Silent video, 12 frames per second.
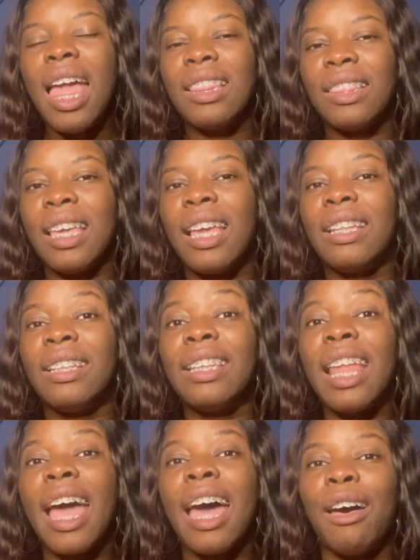then
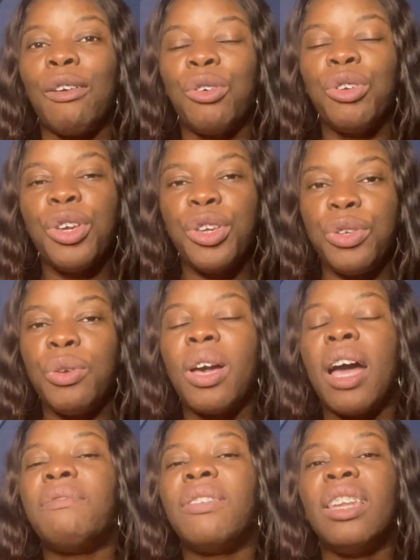now you
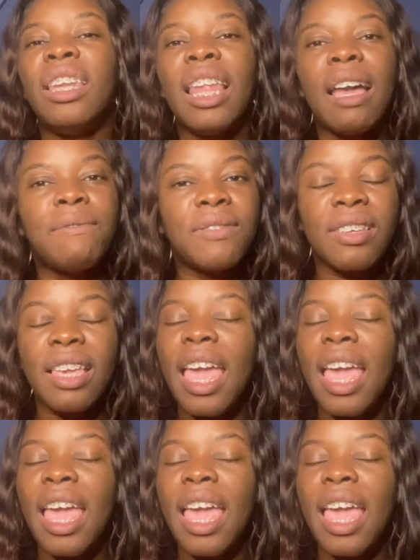have left